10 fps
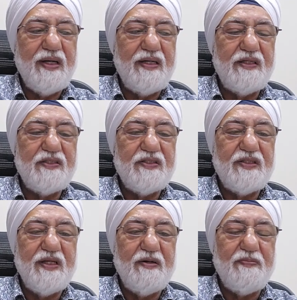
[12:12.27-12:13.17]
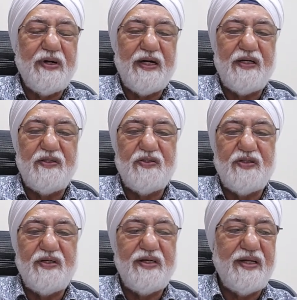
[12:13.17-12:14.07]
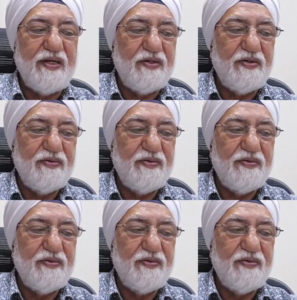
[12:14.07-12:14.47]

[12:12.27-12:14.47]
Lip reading: and is still practiced till date.